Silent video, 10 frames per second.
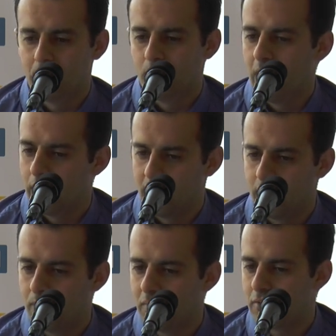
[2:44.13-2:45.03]
Met
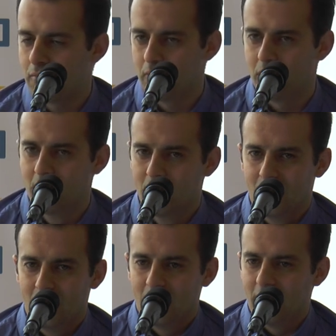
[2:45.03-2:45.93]
him through
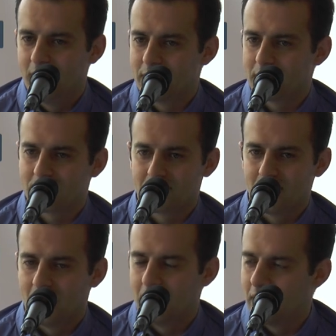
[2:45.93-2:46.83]
just
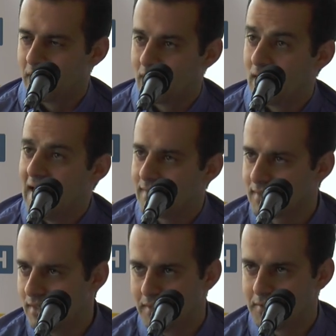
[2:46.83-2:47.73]
a class
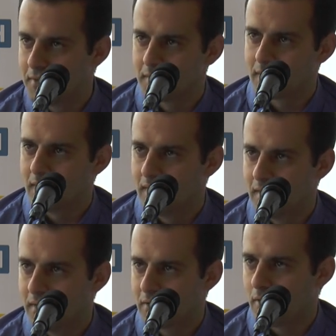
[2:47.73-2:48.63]
that I took,
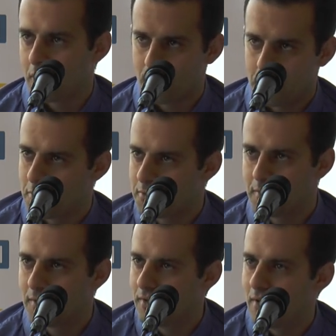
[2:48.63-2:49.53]

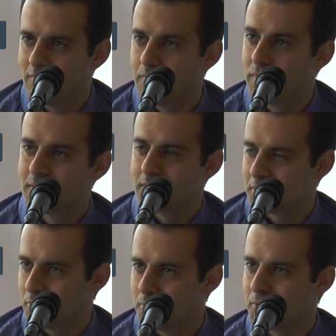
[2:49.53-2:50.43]
cross-registered at Harvard Business
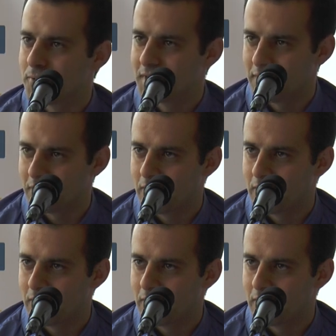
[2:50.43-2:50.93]
School towards the end of